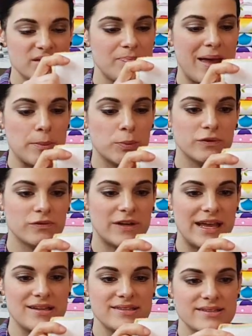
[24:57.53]
is bamboo
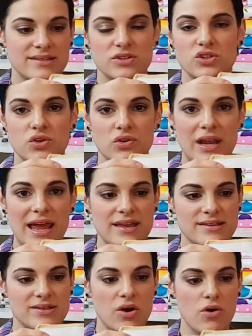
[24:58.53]
fleece, 2
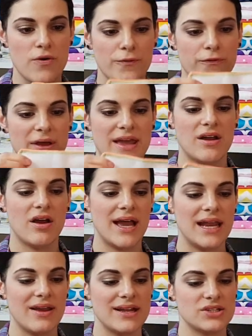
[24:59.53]
layers of, and
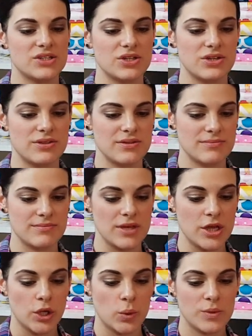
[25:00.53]
I like to do them
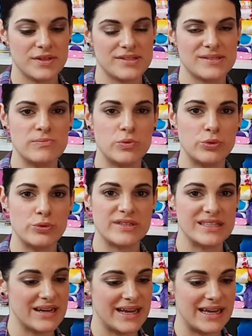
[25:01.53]
with a smooth
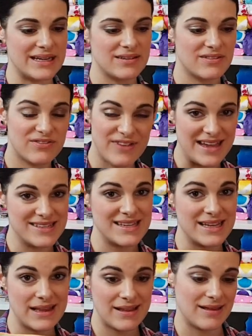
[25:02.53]
side
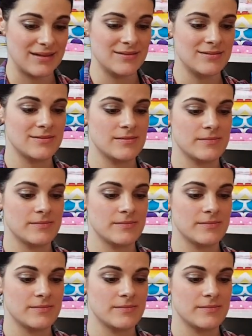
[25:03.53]
facing in